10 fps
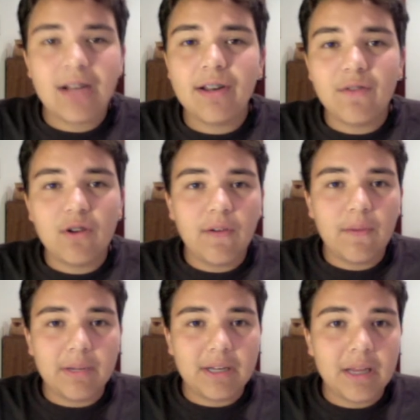I don't even know if
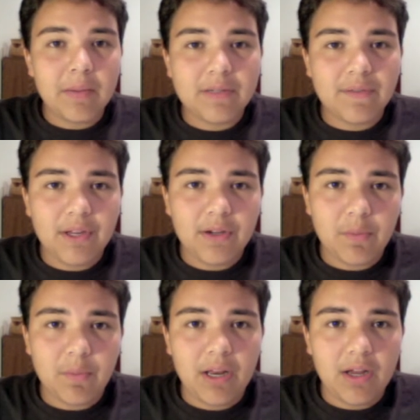I'm going to keep this video
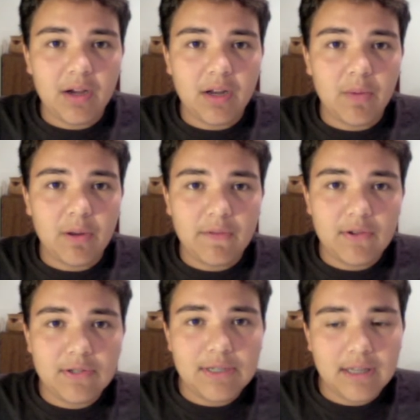depending on how many
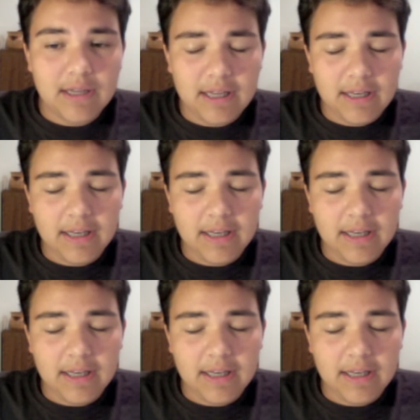views it gets,